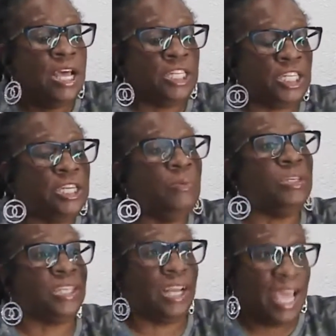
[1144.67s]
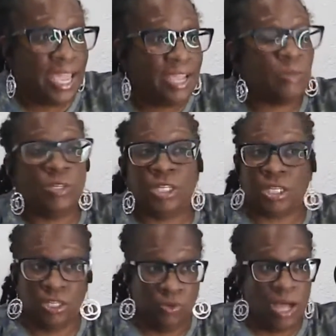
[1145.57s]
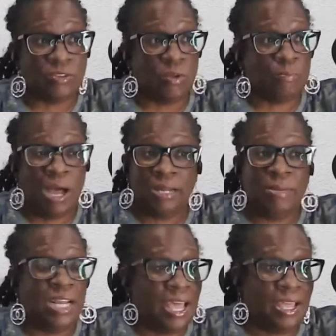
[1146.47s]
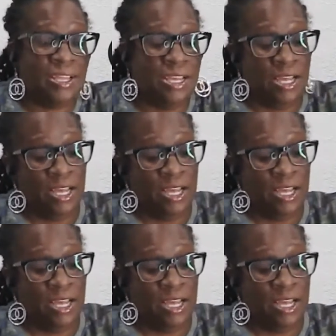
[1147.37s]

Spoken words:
She was late, which she knew I was going to probably be late.